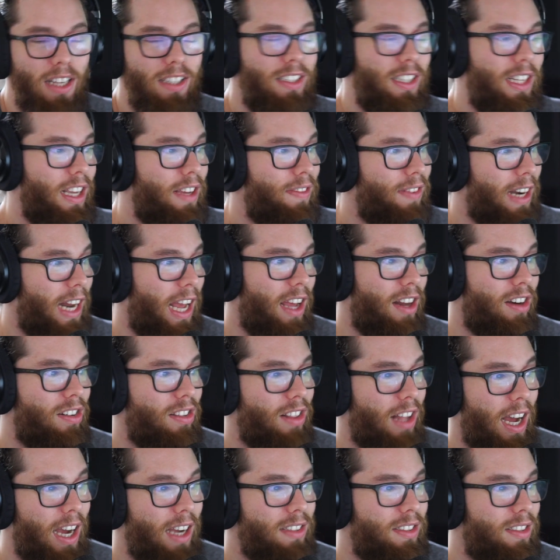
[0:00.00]
and she even had her
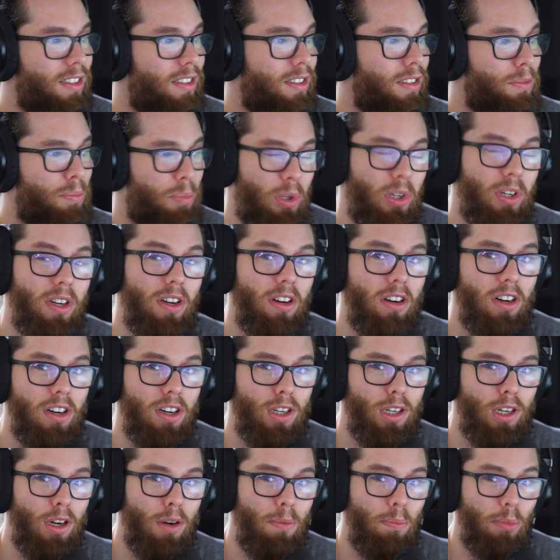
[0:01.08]
license put
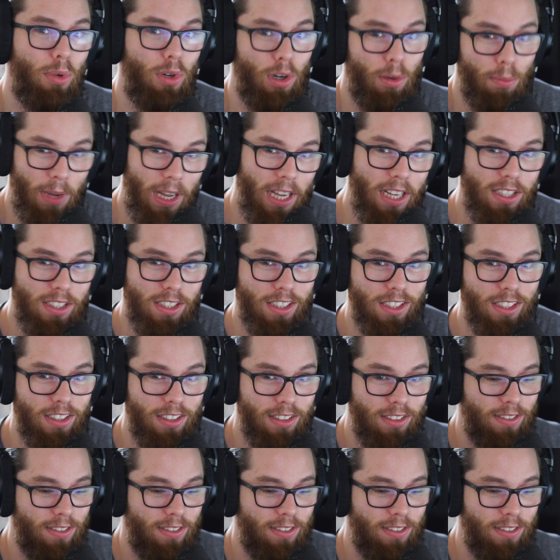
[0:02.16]
on probation.